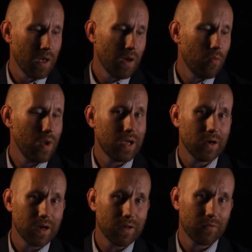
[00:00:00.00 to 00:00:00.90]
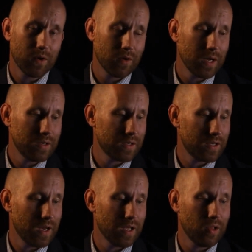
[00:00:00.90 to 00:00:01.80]
We could, if we were
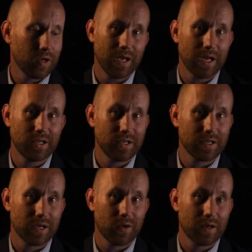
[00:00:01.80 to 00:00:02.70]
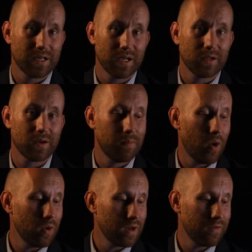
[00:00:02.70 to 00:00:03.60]
interested in looking at just a single
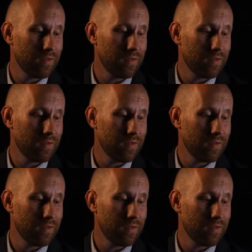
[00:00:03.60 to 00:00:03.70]
component of